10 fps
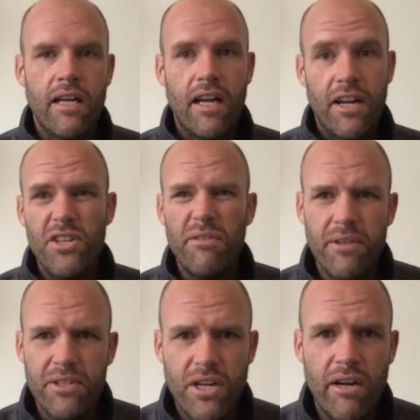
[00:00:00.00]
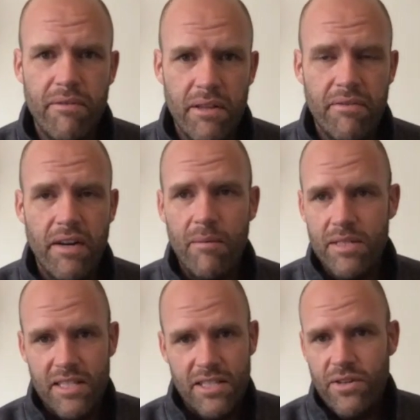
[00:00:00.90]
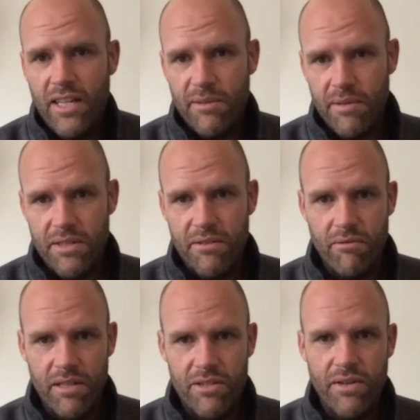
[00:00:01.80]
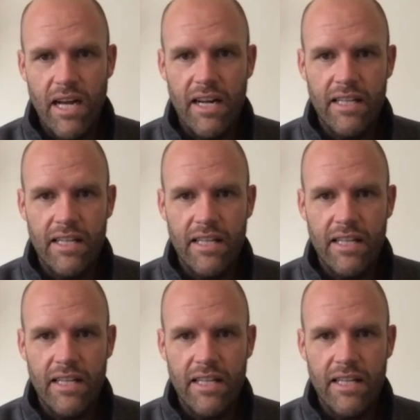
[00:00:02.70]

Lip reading: and I do feel sorry for the farmers that are struggling with drought,